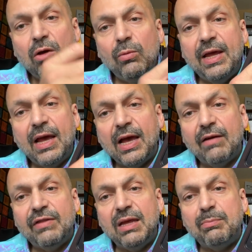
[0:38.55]
We
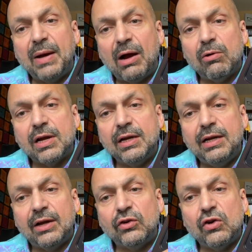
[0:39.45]
have the power
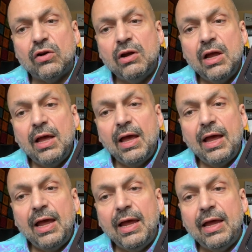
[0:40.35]
connector,
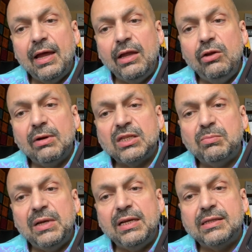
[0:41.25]
a
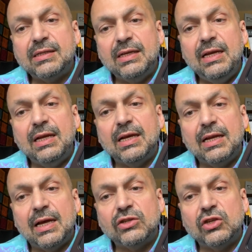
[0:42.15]
USB-C
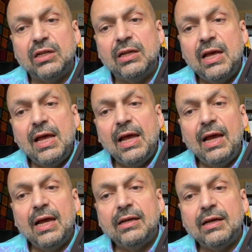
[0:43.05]
connection,
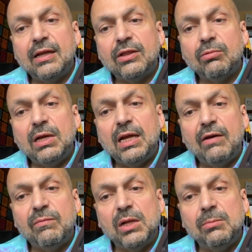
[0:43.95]
and a
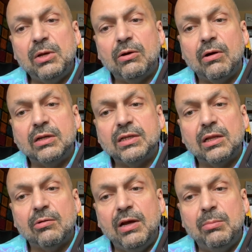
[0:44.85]
3.5 millimeter
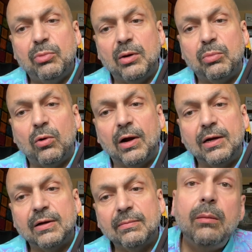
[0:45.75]
auxiliary input port.